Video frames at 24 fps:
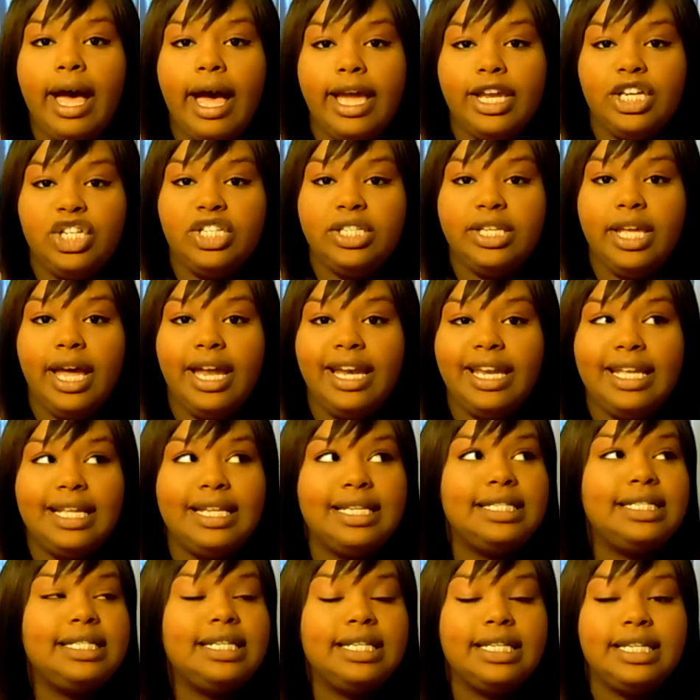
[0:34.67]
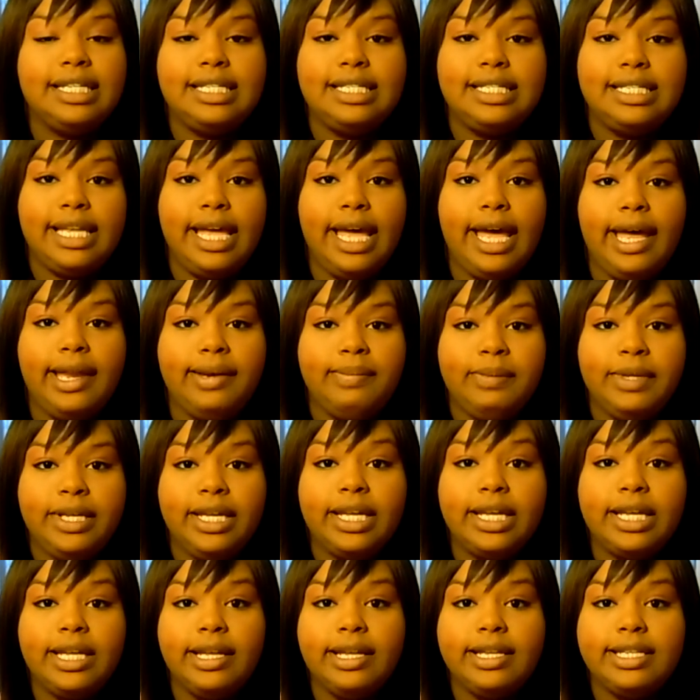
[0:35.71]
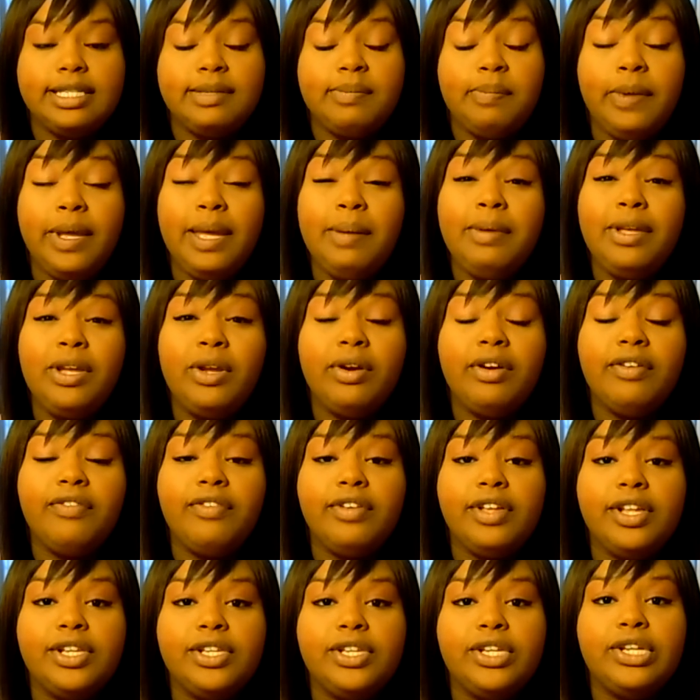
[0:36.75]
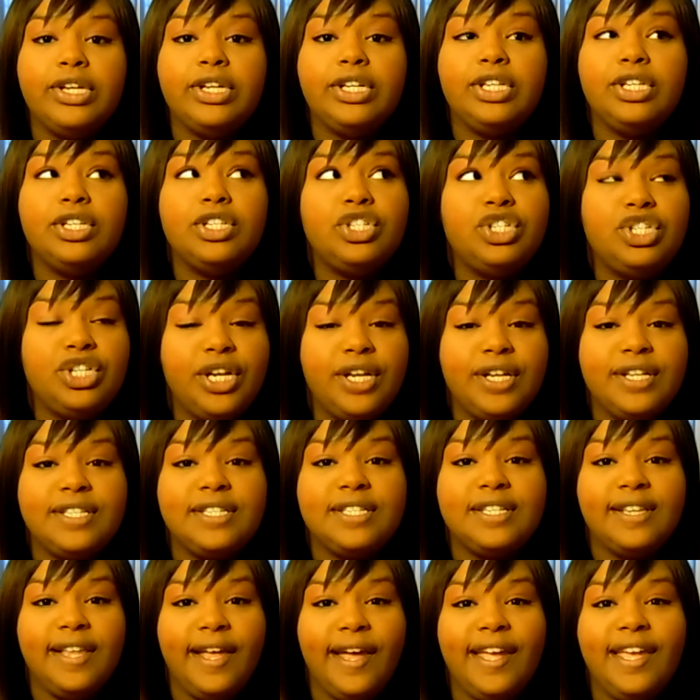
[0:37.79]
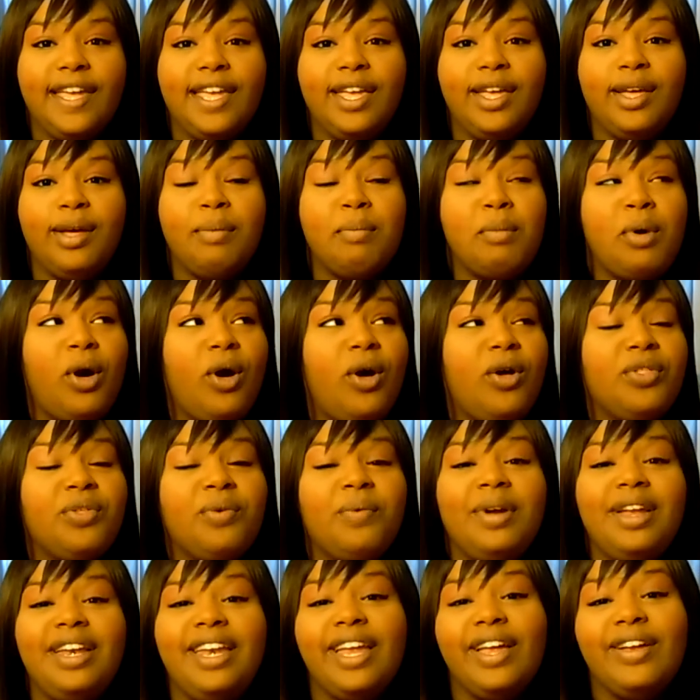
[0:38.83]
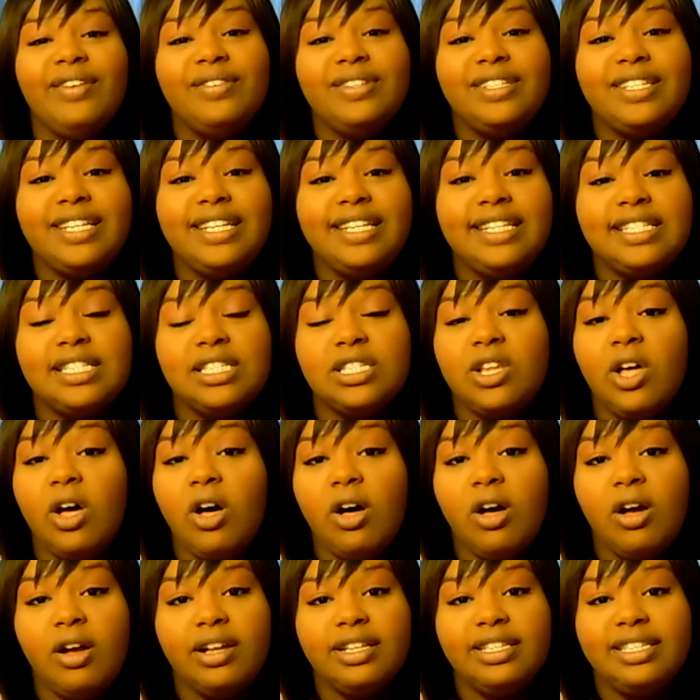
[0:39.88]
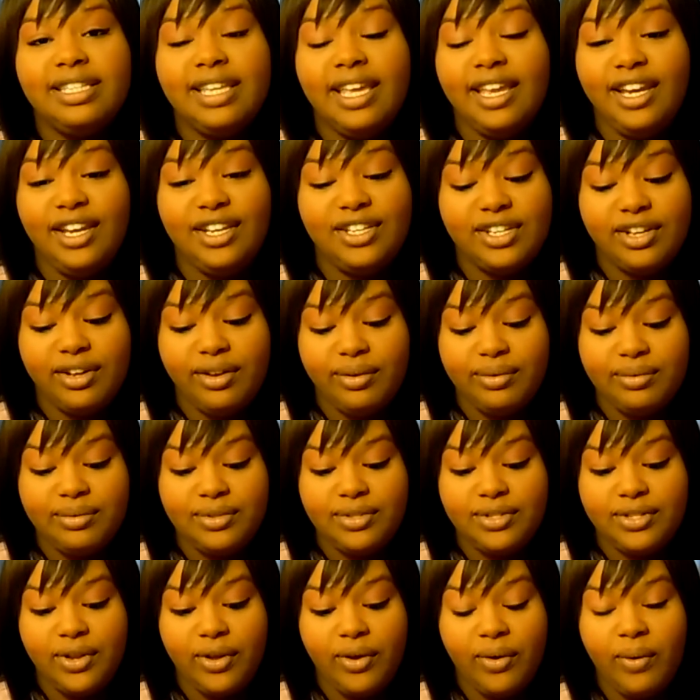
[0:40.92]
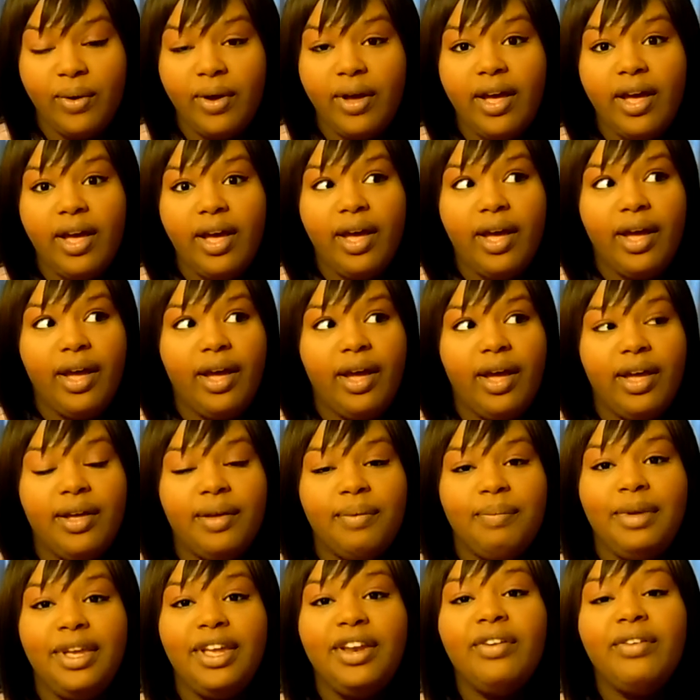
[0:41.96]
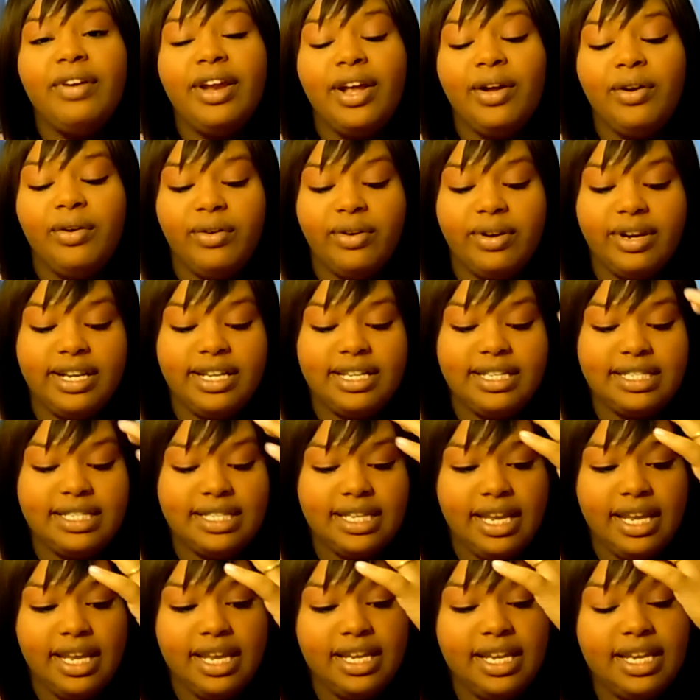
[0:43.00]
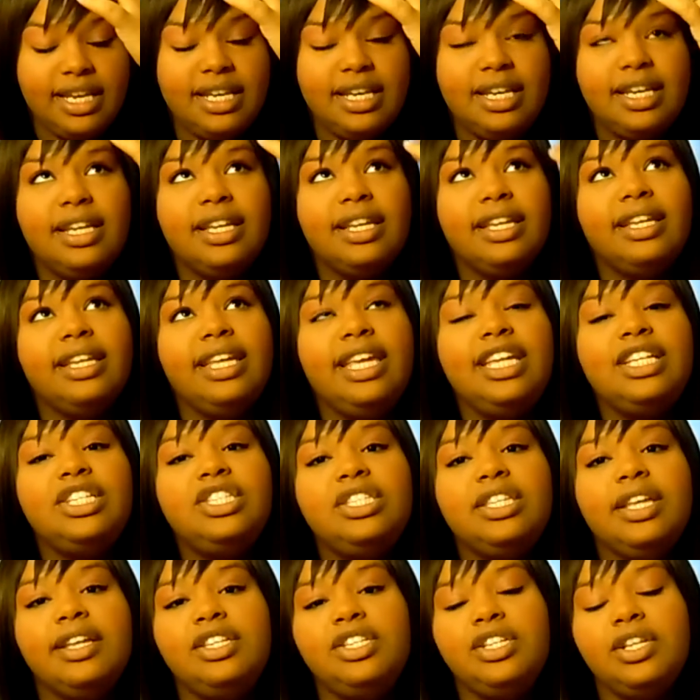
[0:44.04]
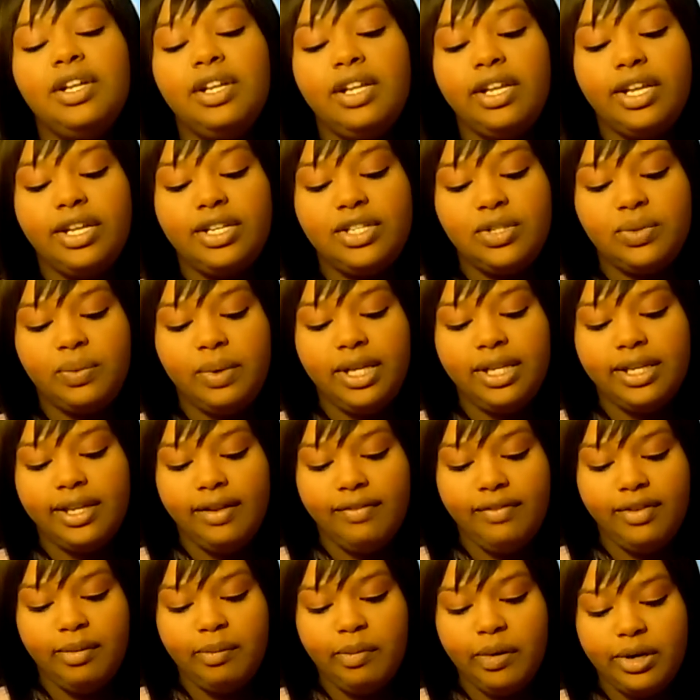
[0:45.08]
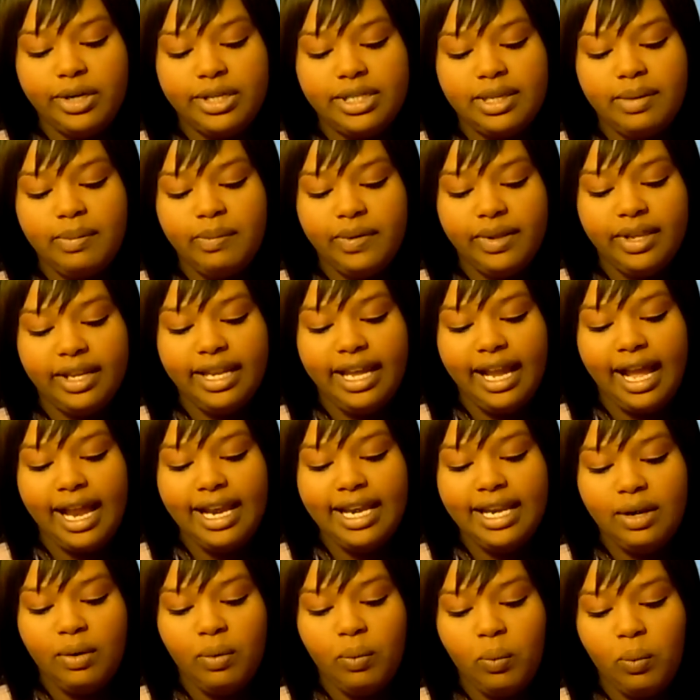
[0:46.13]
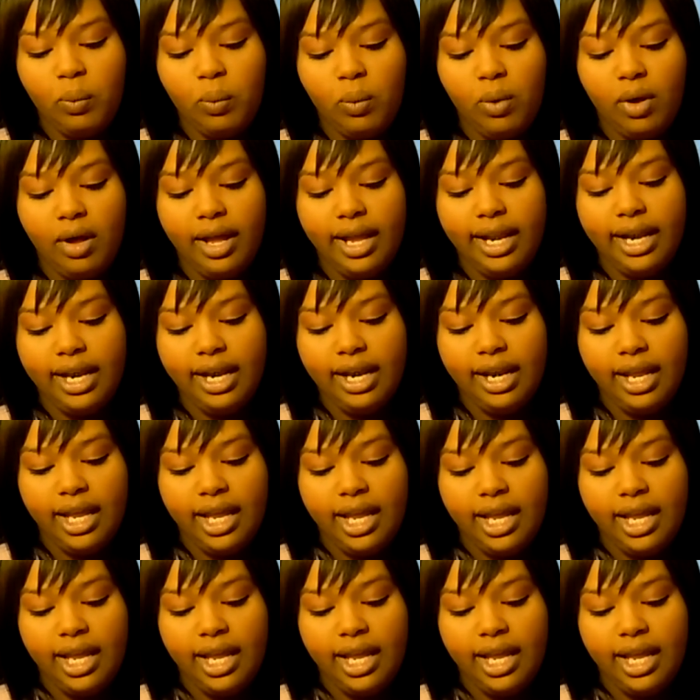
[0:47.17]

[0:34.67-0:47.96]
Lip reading: I just got instantly sad because baby Griffin looked just like him, all the way down to his long, skinny toes. So being around Chris, and he's such a sweet, loving person, but like I didn't want